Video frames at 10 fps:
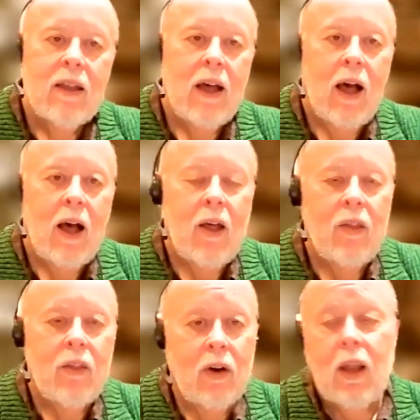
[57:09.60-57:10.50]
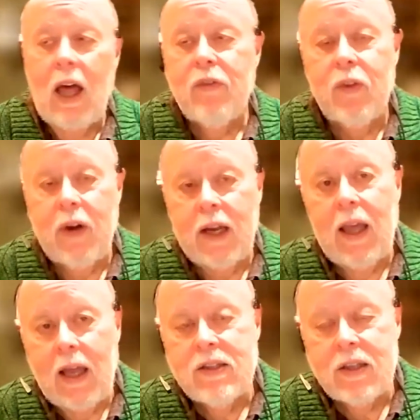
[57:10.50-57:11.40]
Uh, there are a lot of freight
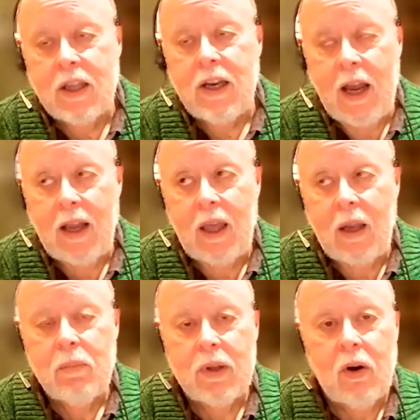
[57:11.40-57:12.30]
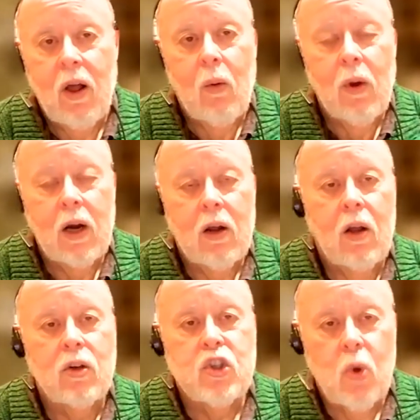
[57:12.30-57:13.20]
lines in Connecticut, but they're all what are
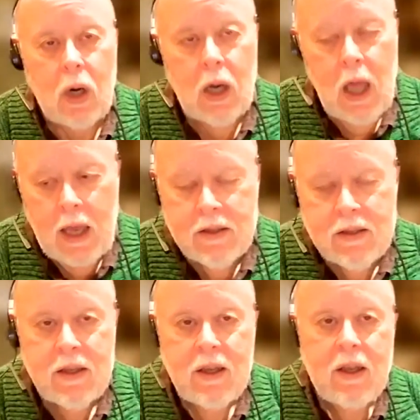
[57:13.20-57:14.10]
called short lines.